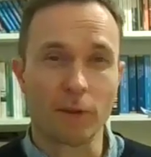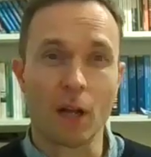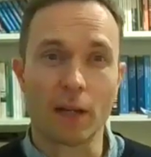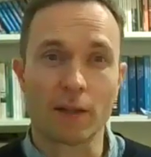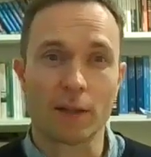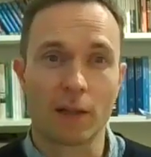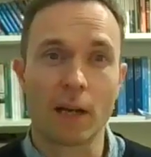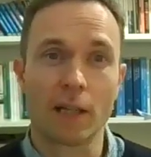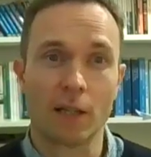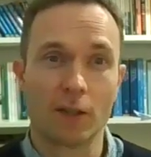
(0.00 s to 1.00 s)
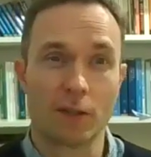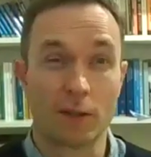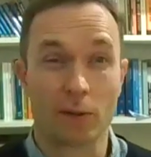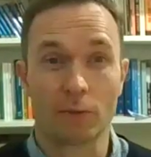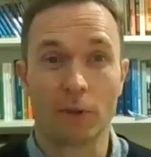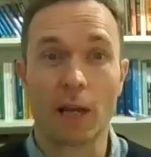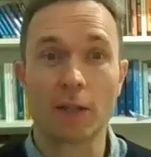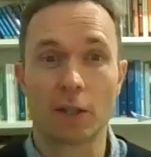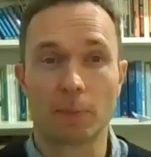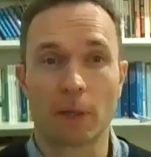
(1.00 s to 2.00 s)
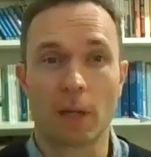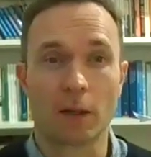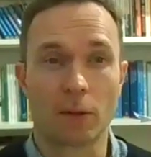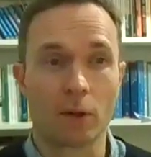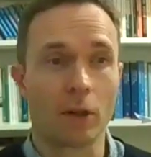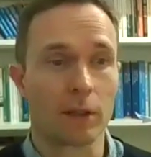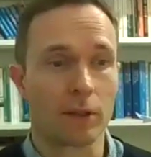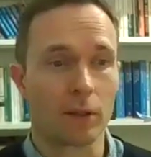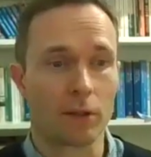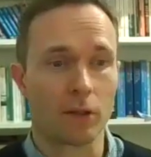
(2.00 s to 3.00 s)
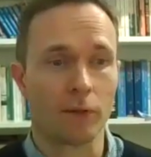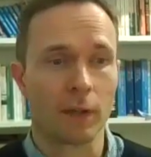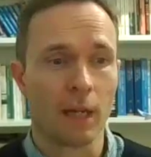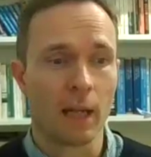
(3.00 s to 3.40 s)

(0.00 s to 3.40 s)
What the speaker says: Not necessarily had any issues, had a good relationship with the landlord, all that sort of stuff.